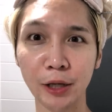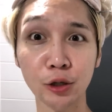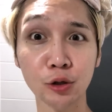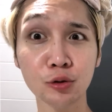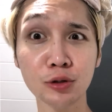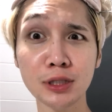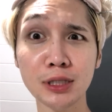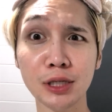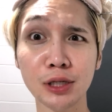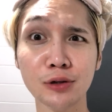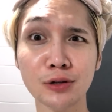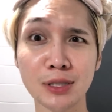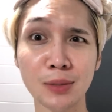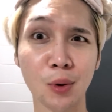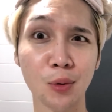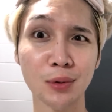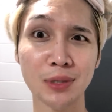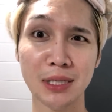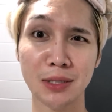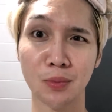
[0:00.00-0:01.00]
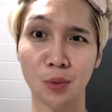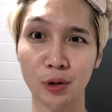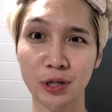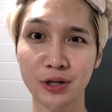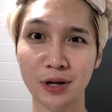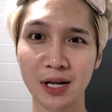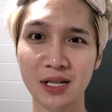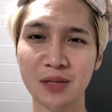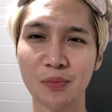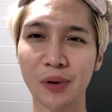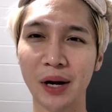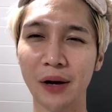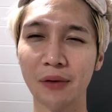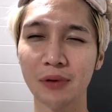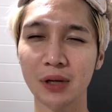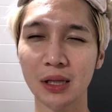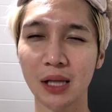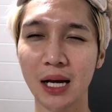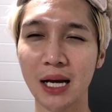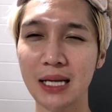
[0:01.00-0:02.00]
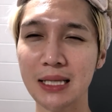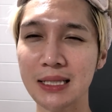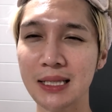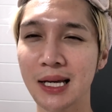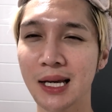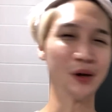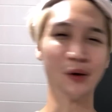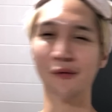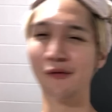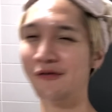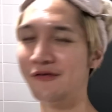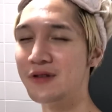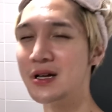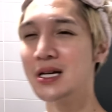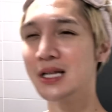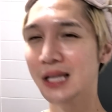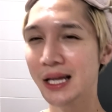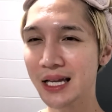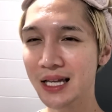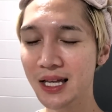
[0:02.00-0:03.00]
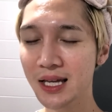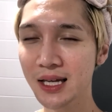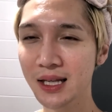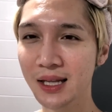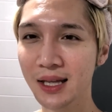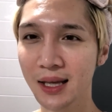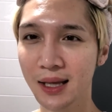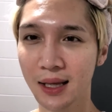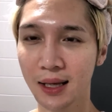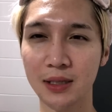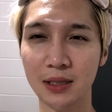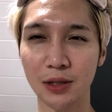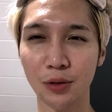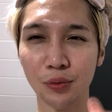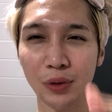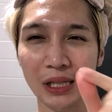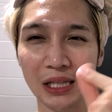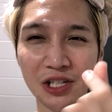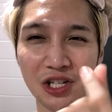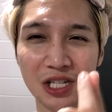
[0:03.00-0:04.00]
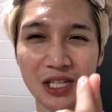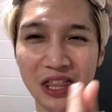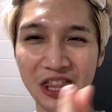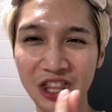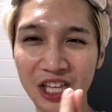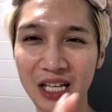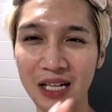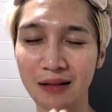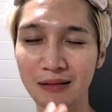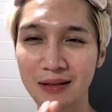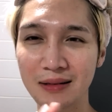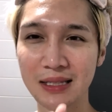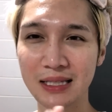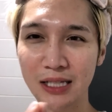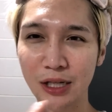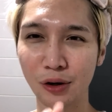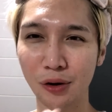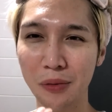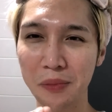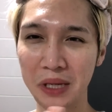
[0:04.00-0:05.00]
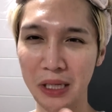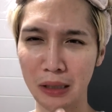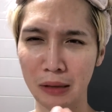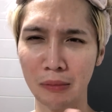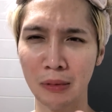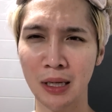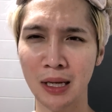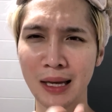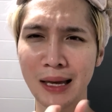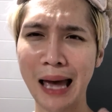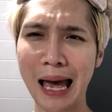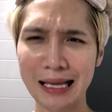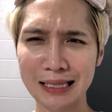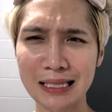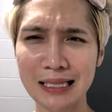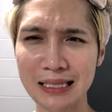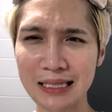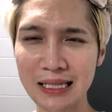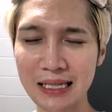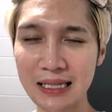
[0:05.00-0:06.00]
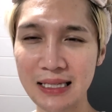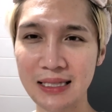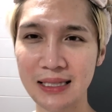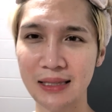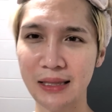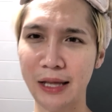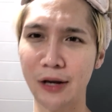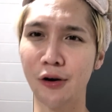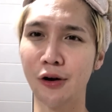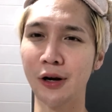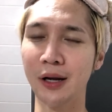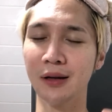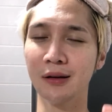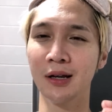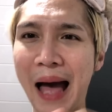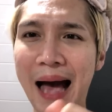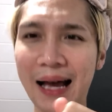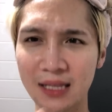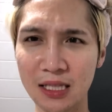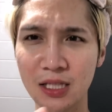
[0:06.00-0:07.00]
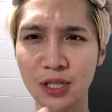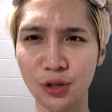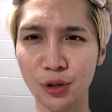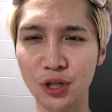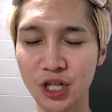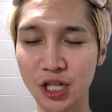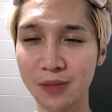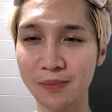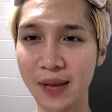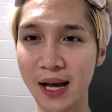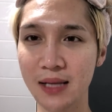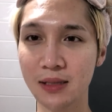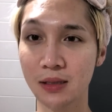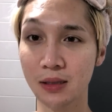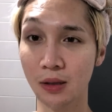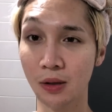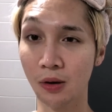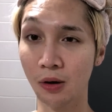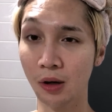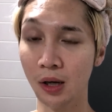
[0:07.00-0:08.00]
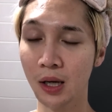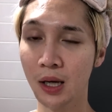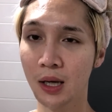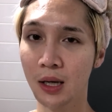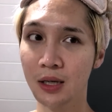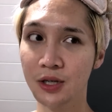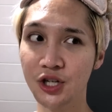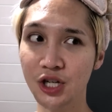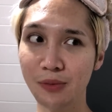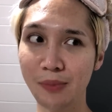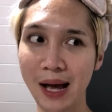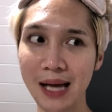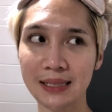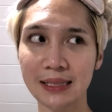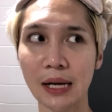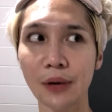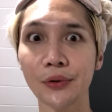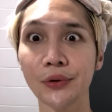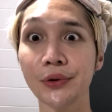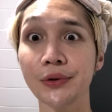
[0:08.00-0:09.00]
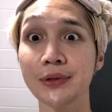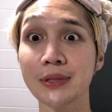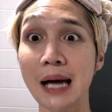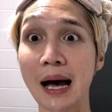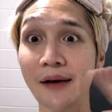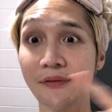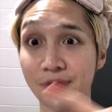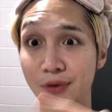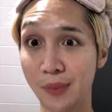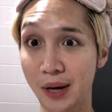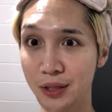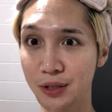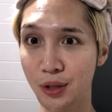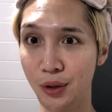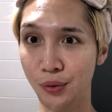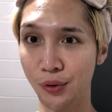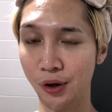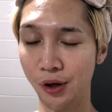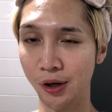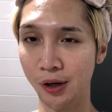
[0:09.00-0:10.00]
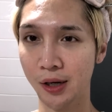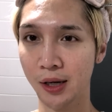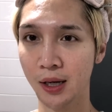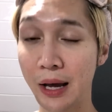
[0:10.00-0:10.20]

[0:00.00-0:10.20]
I used to use them almost as moisturizers, but I realized they don't feel like it because they're really just thin serumy essences that are packed into a sheet mask. So sheet masks I will use after my toner.